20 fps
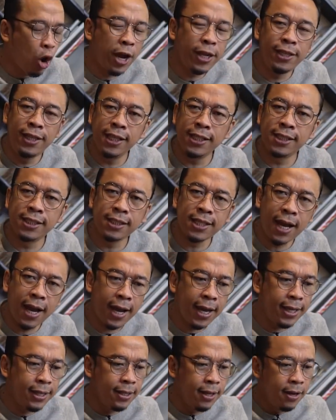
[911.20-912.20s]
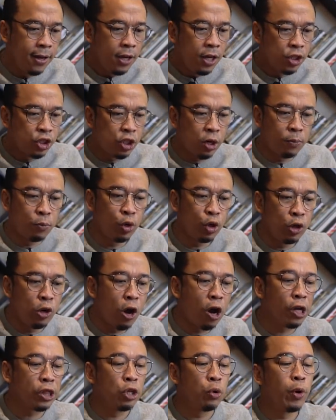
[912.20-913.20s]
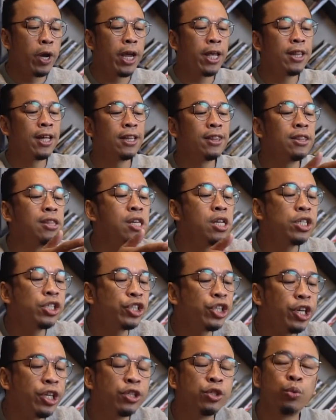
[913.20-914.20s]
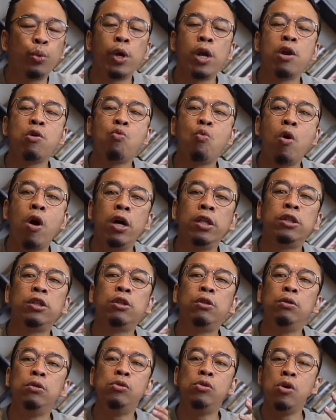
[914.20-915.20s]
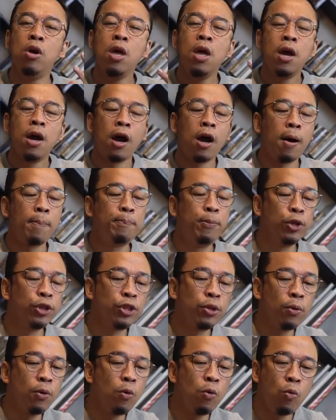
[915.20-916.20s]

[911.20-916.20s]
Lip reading: I decide somewhere along the way that this is where I want to put